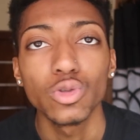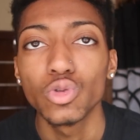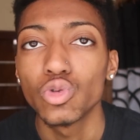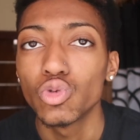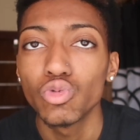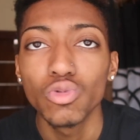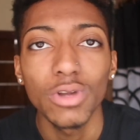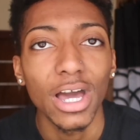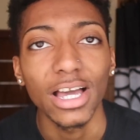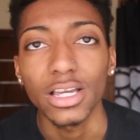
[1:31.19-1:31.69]

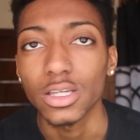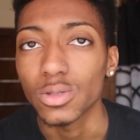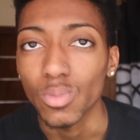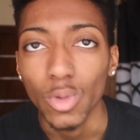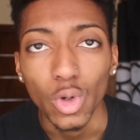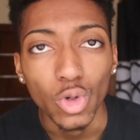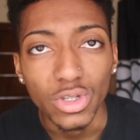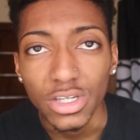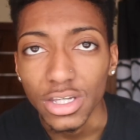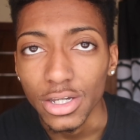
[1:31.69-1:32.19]
do not
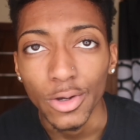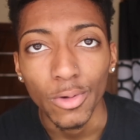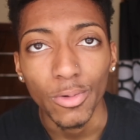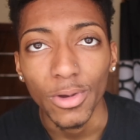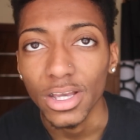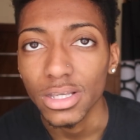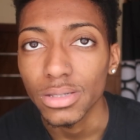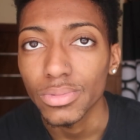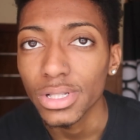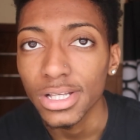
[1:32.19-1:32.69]
smoke
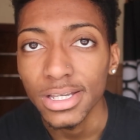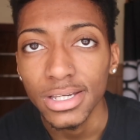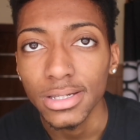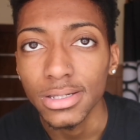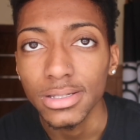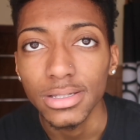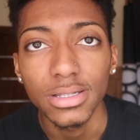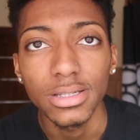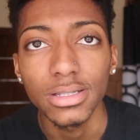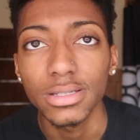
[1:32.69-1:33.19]
cigarettes,
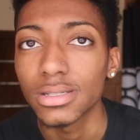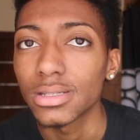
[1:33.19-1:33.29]
please.